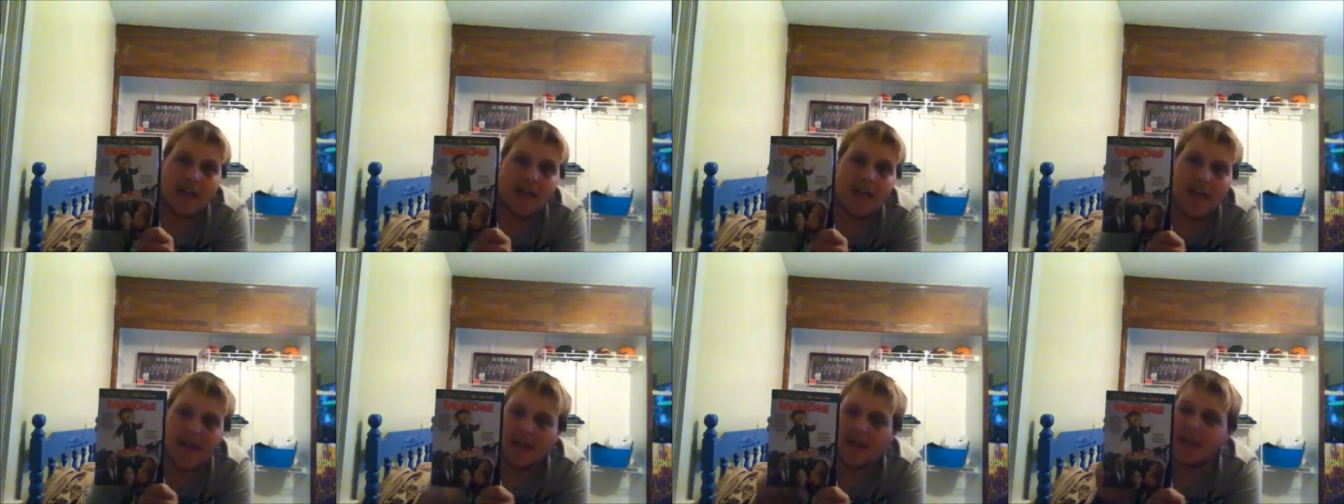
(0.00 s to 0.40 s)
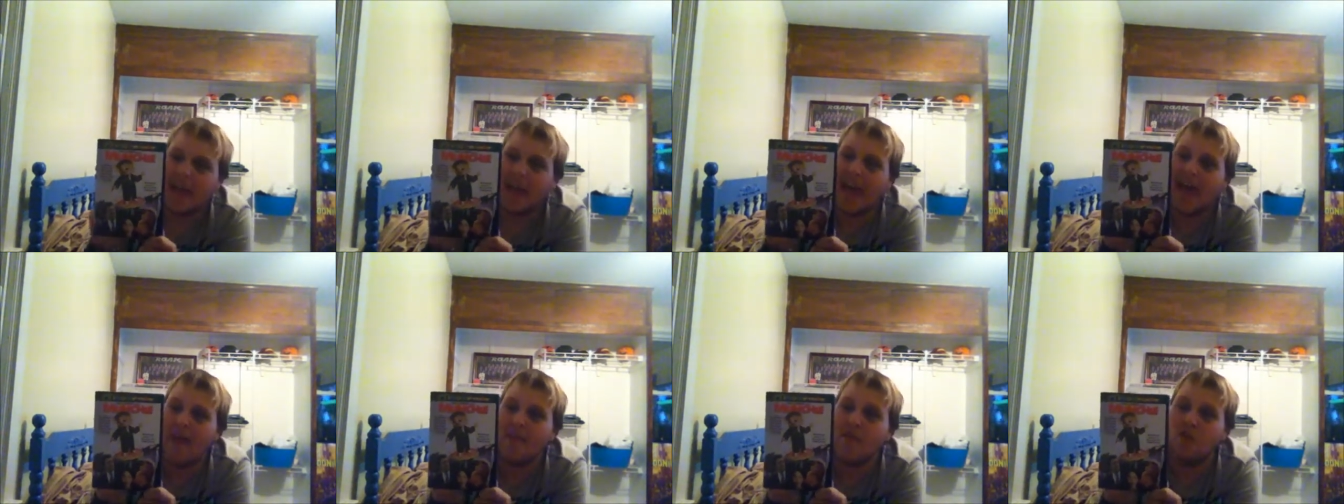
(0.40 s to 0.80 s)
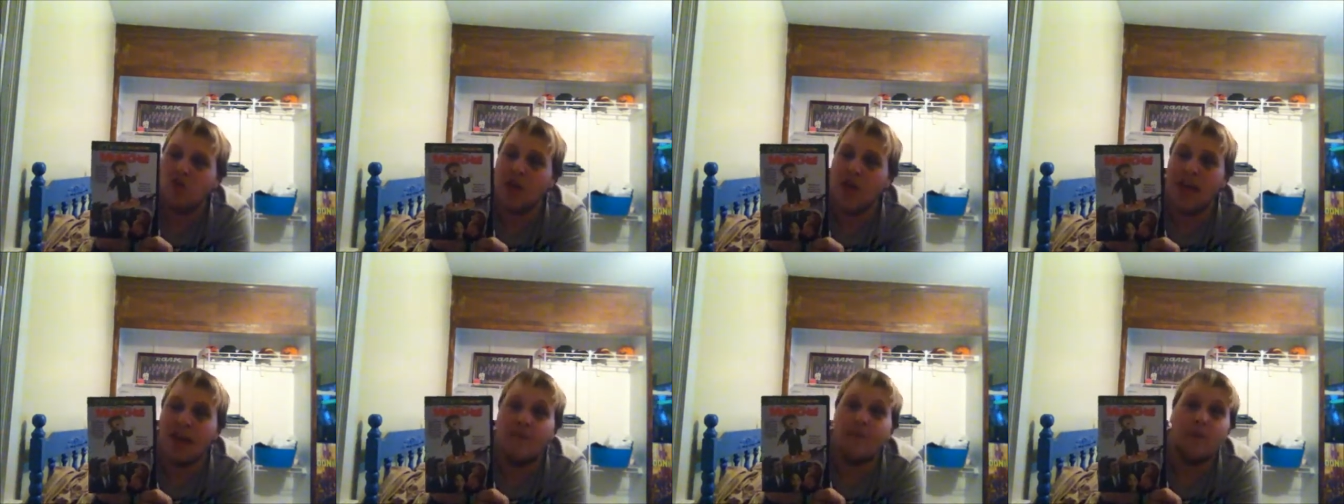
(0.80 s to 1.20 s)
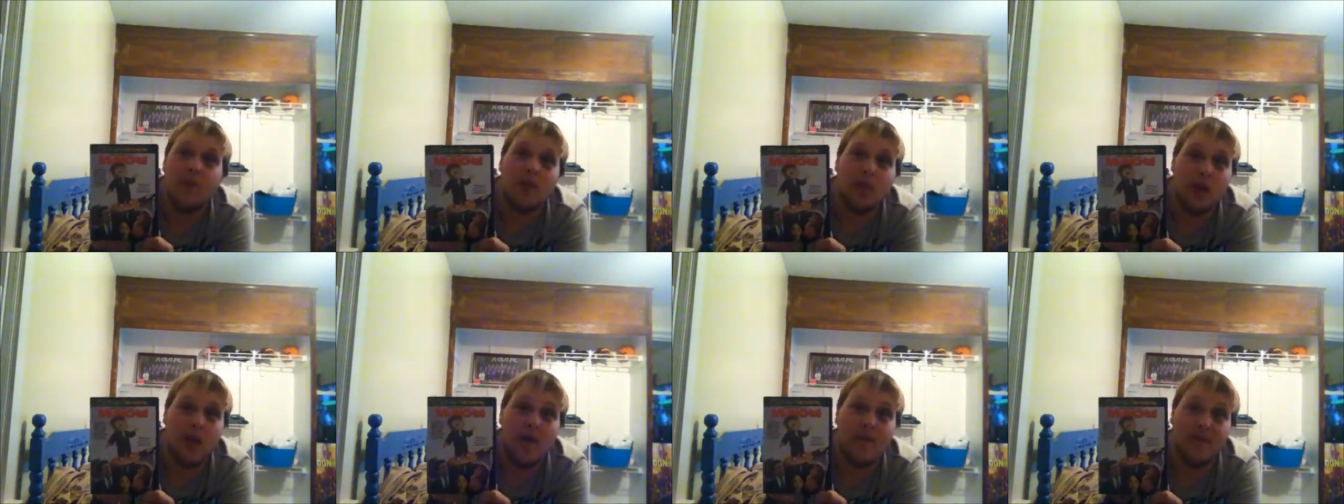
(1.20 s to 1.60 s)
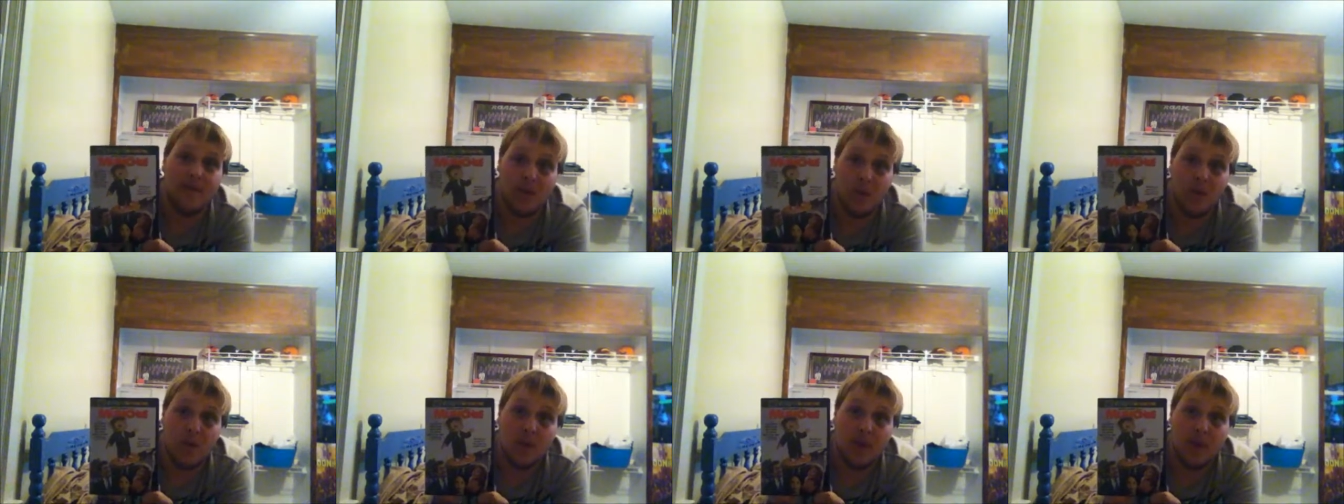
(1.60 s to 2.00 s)
they, they had Jennifer Love
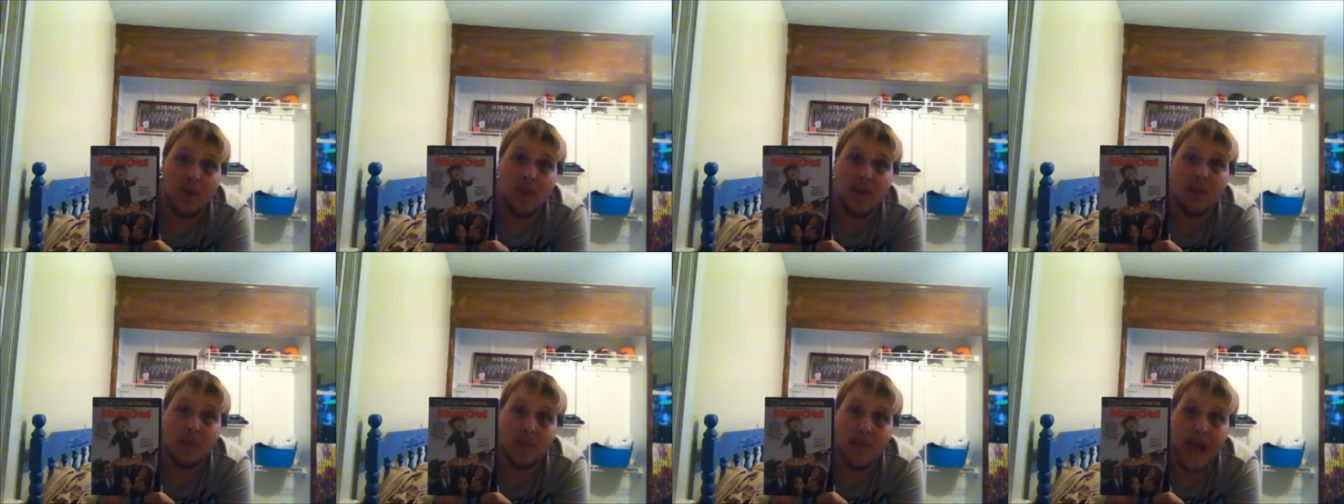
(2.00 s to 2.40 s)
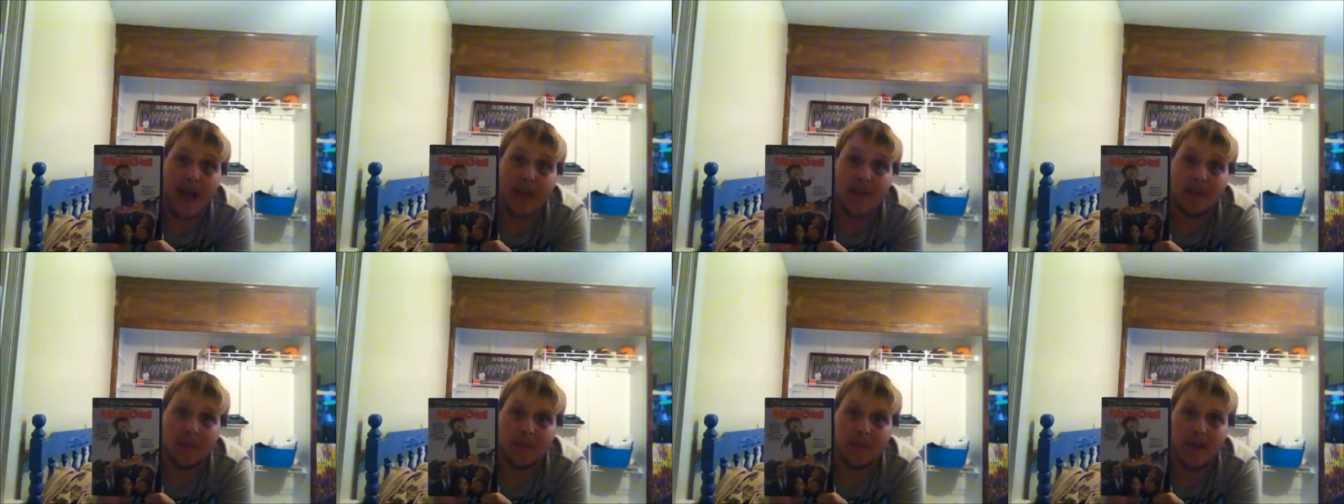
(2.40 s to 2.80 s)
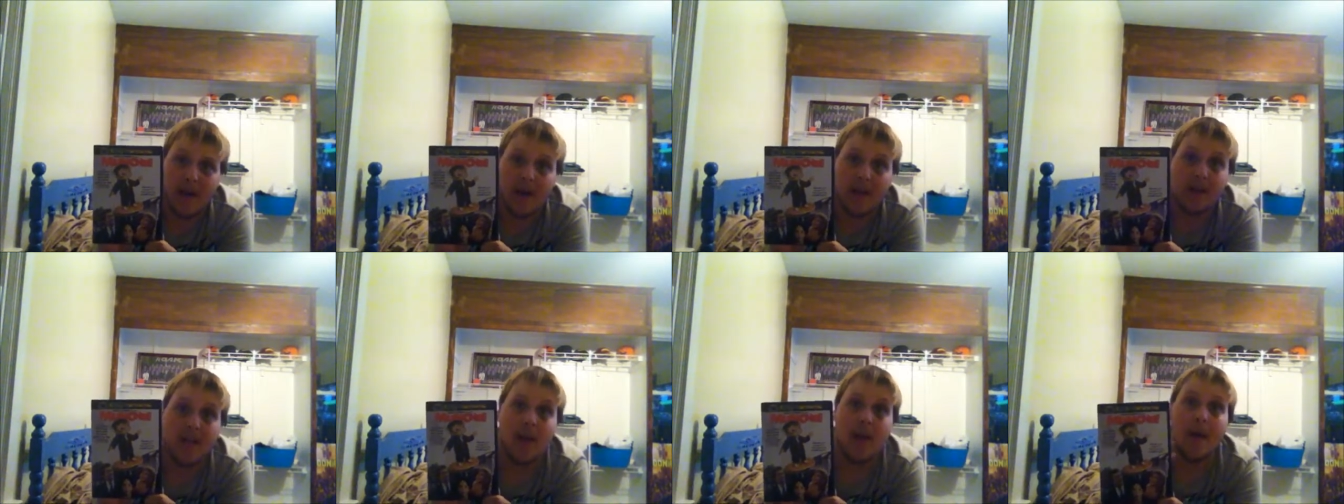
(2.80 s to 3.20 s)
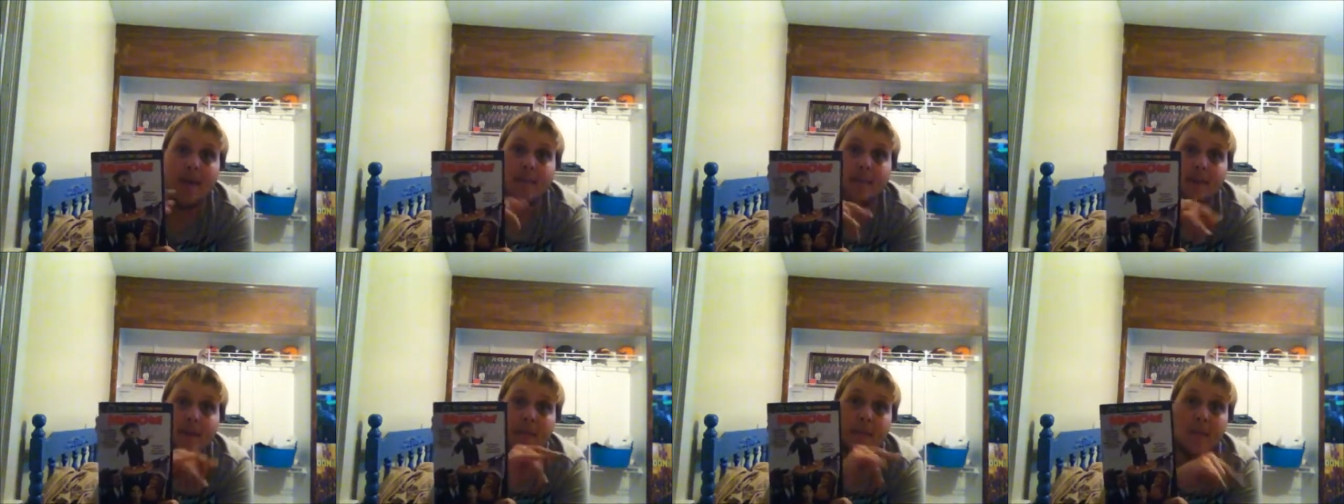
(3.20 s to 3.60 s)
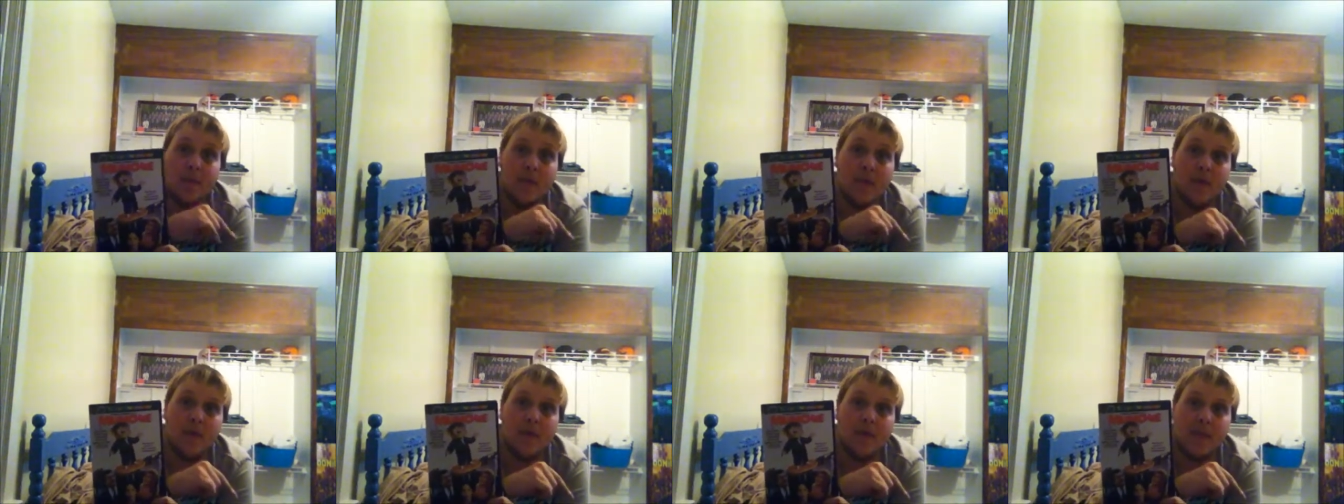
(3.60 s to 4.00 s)
Hewitt on the back of the box, but in the
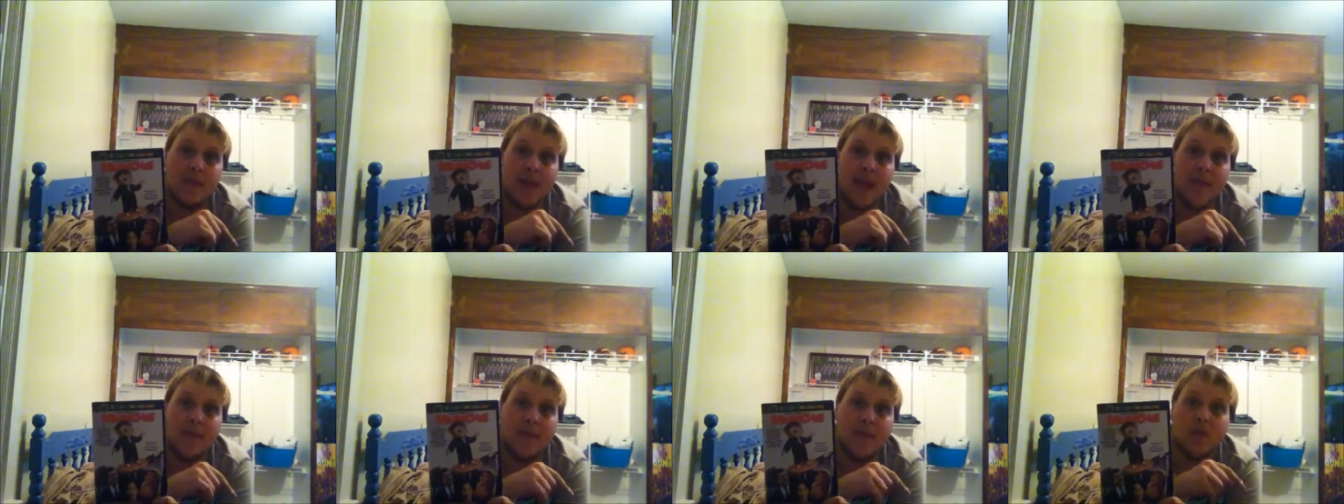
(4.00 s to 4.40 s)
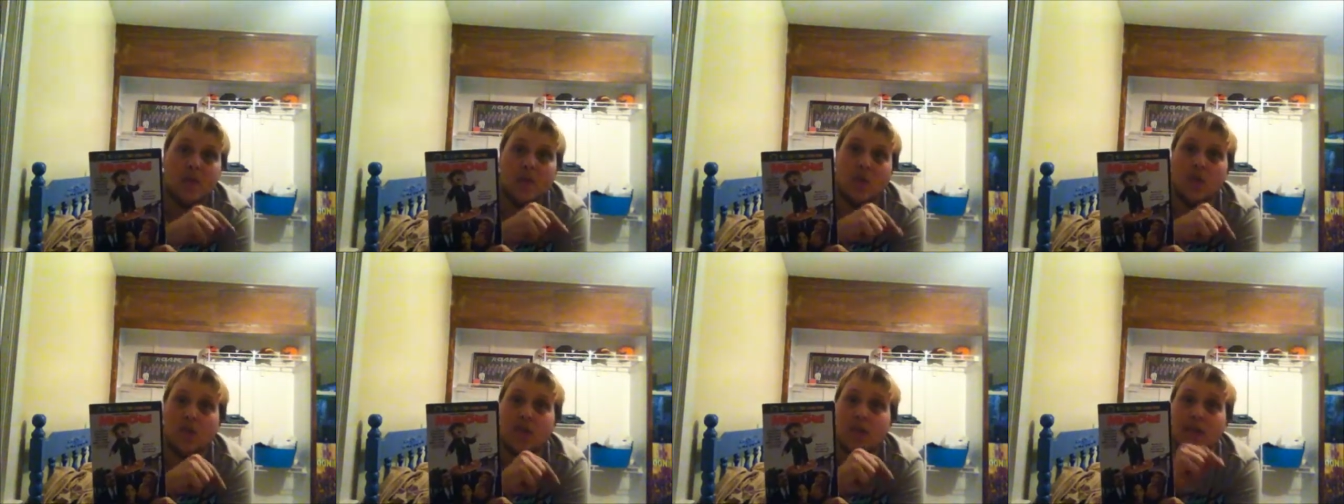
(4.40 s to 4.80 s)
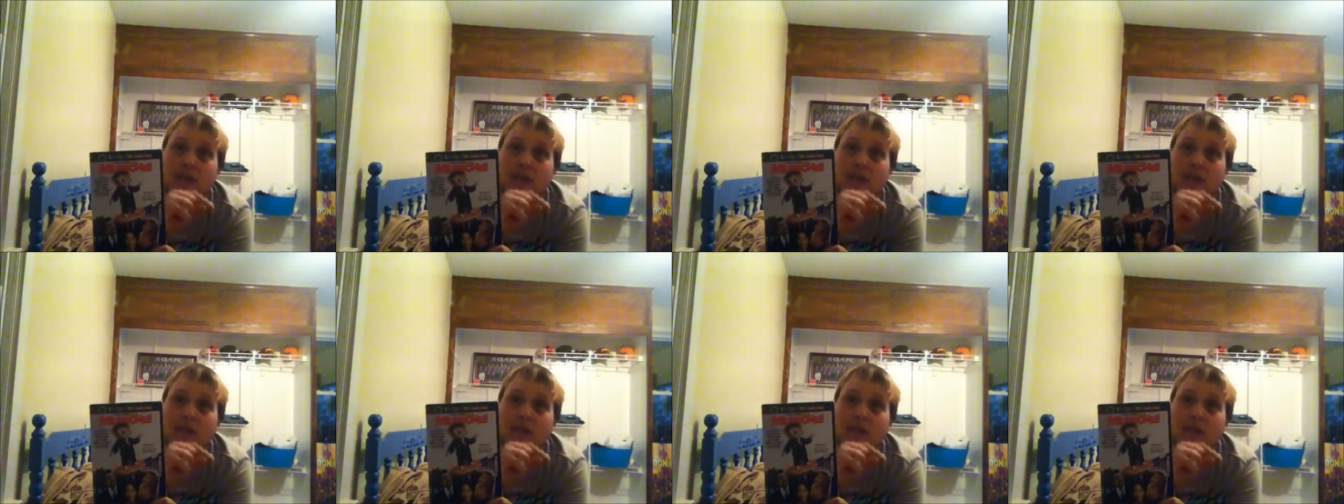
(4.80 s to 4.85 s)
movie, I think you'll see